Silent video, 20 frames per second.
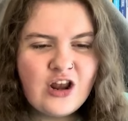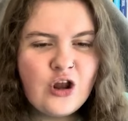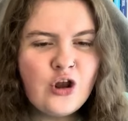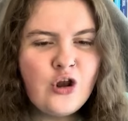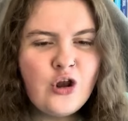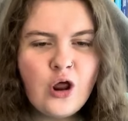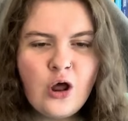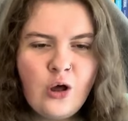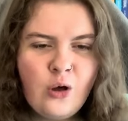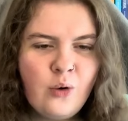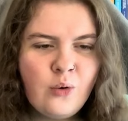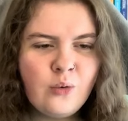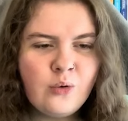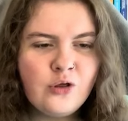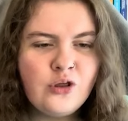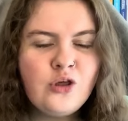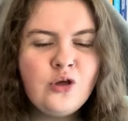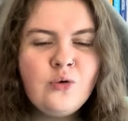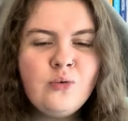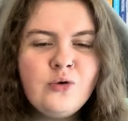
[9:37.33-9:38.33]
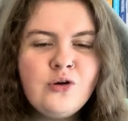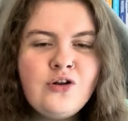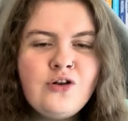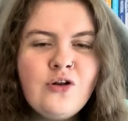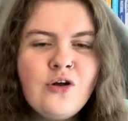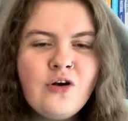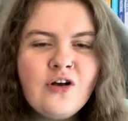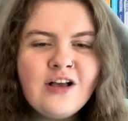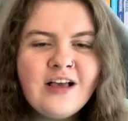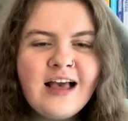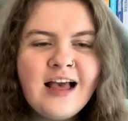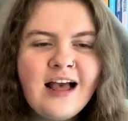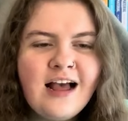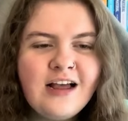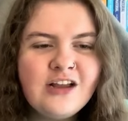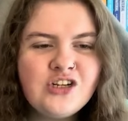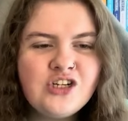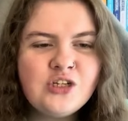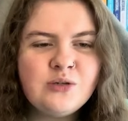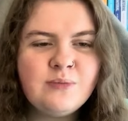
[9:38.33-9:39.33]
no, you would not
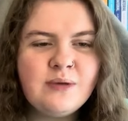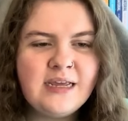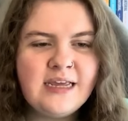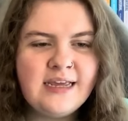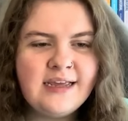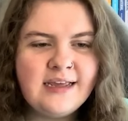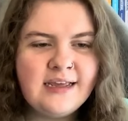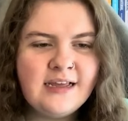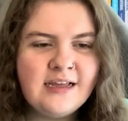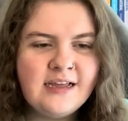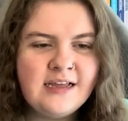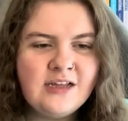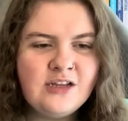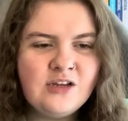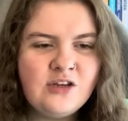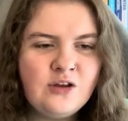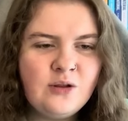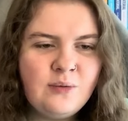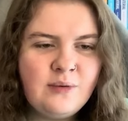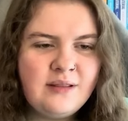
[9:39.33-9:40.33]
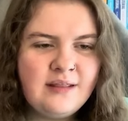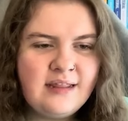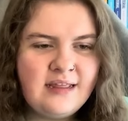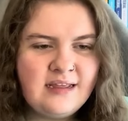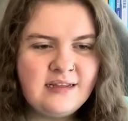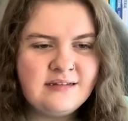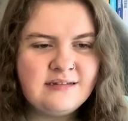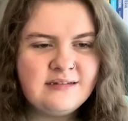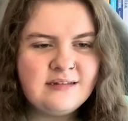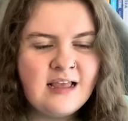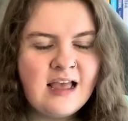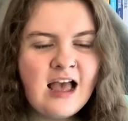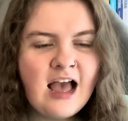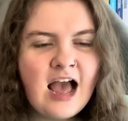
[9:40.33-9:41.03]
catch me doing this.